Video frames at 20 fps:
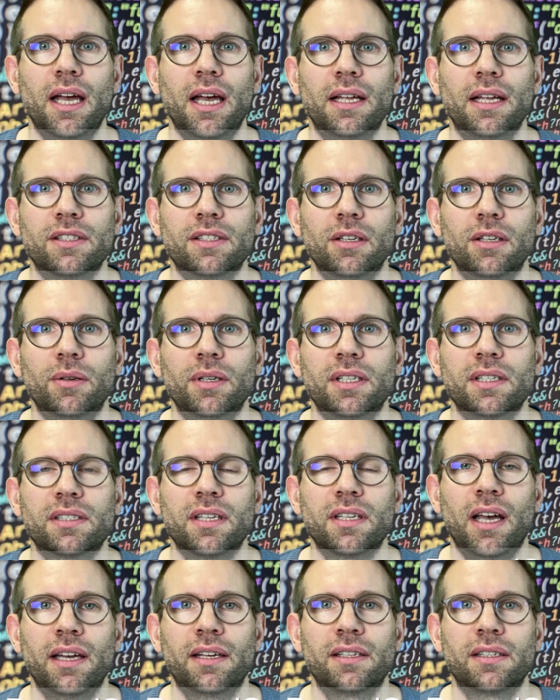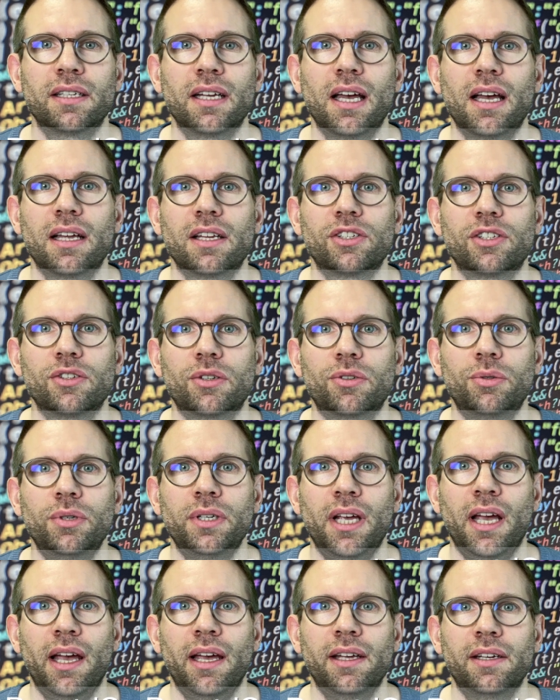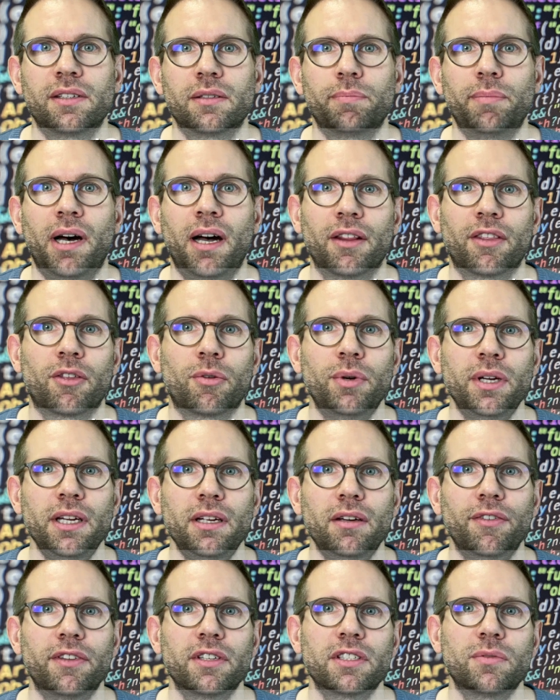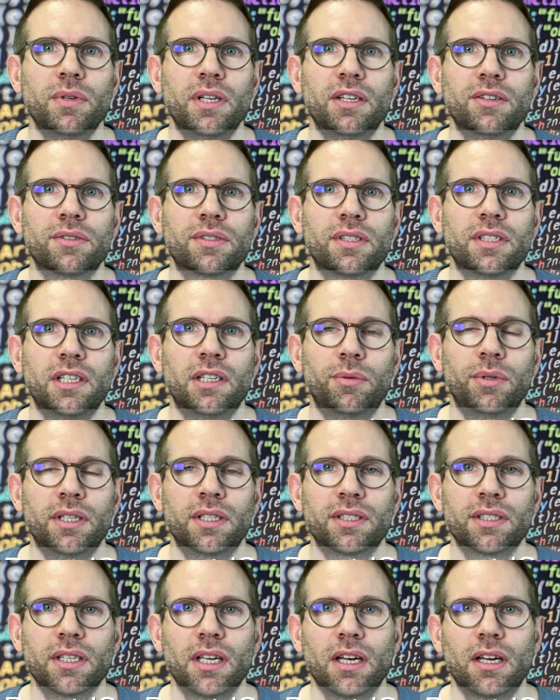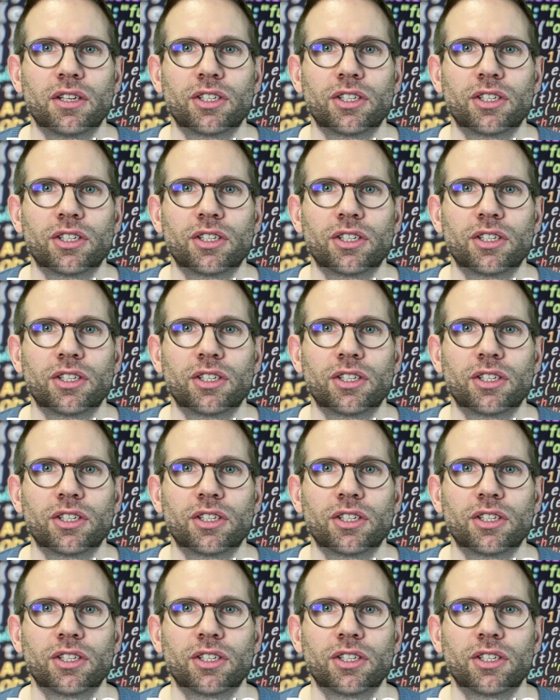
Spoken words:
And so I decided to create part 3 of this video series